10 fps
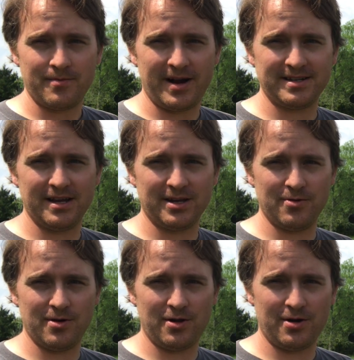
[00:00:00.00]
Might take
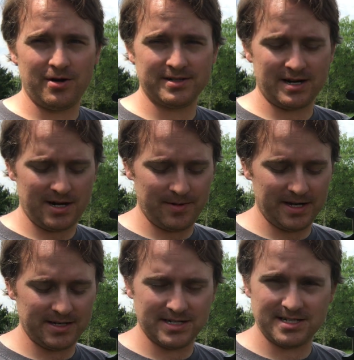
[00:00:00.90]
you a long time to
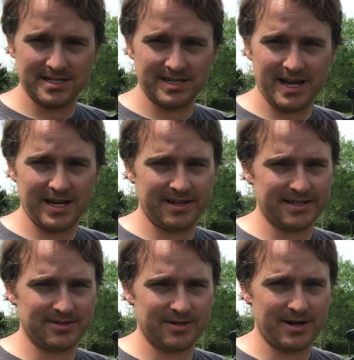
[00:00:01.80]
get just this A, and
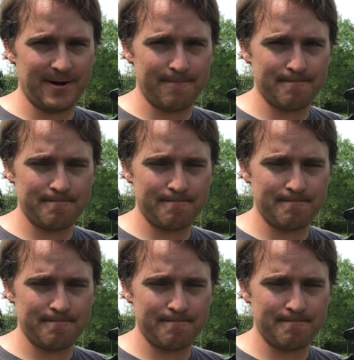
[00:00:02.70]
that's okay.